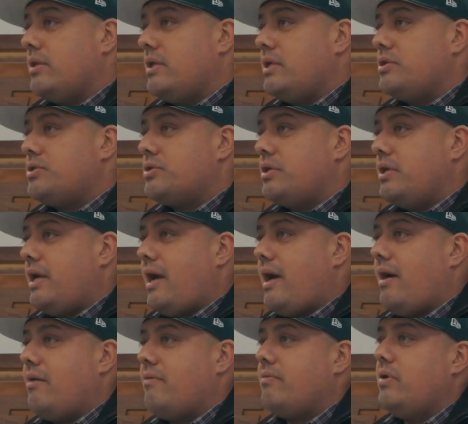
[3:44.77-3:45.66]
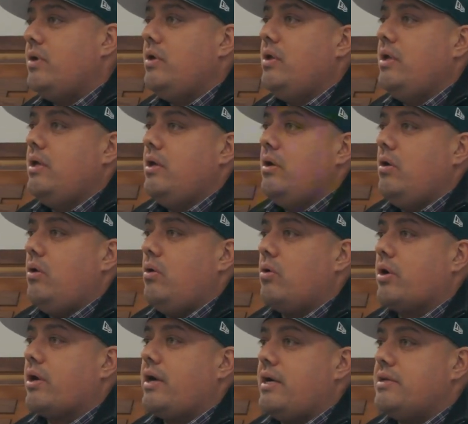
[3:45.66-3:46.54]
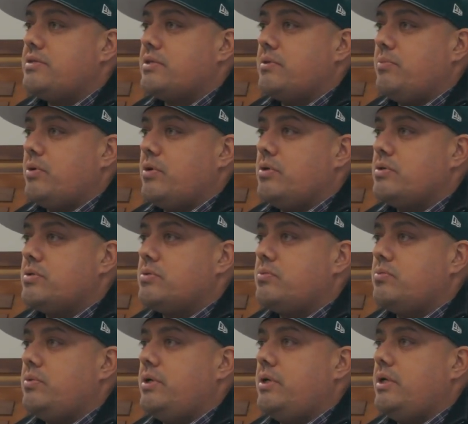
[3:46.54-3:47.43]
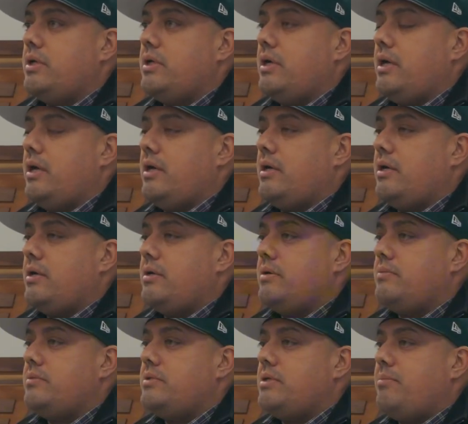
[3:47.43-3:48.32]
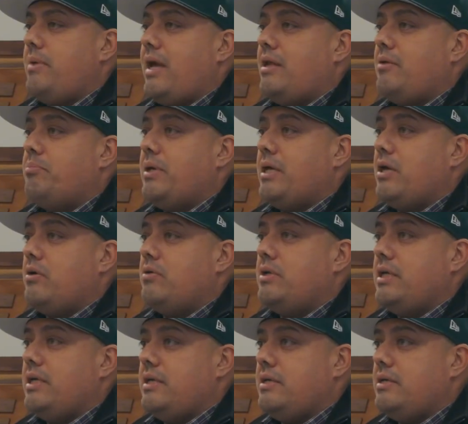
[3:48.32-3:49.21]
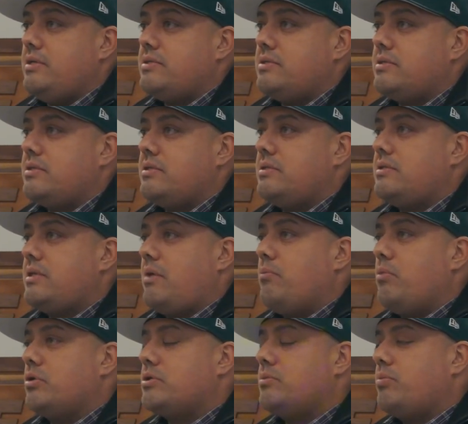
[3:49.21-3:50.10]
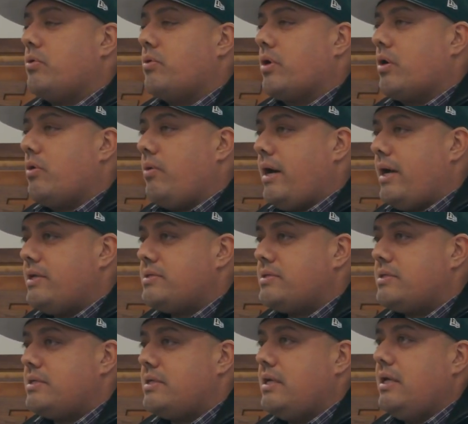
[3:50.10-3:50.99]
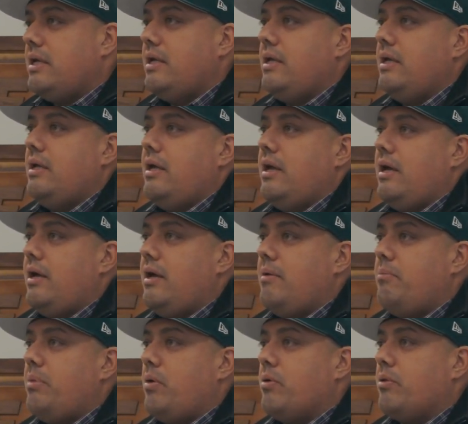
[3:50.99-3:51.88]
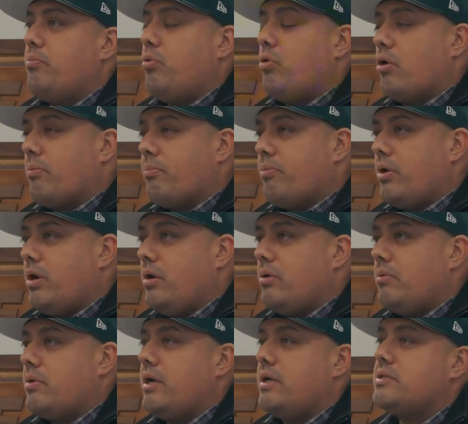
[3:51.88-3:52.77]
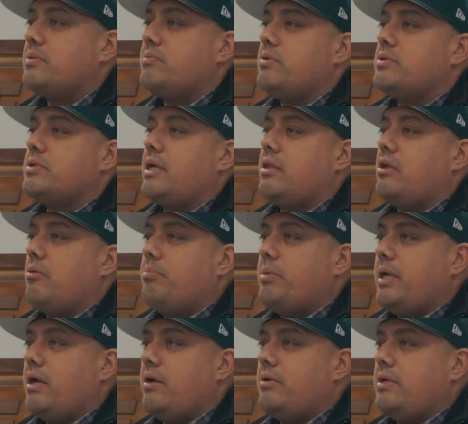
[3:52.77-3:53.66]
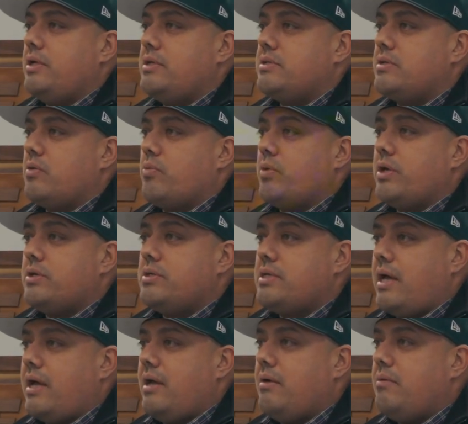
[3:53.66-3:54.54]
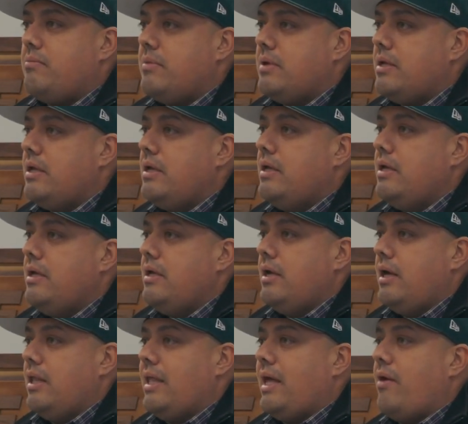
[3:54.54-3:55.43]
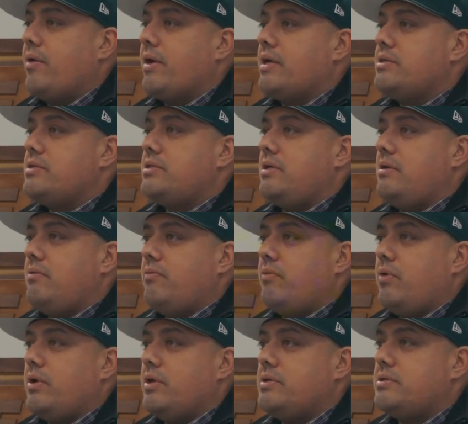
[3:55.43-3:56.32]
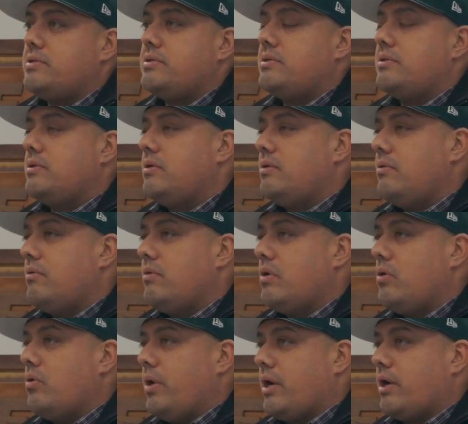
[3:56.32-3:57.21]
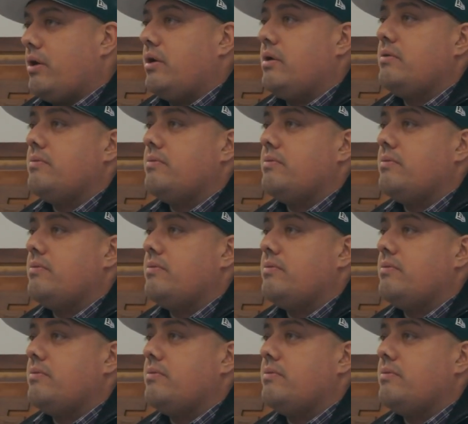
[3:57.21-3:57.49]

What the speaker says: than it should have, or customers would demand PODs, send multiple requests. But with PortPro, customers get their PODs in real time, allowing us to invoice quicker.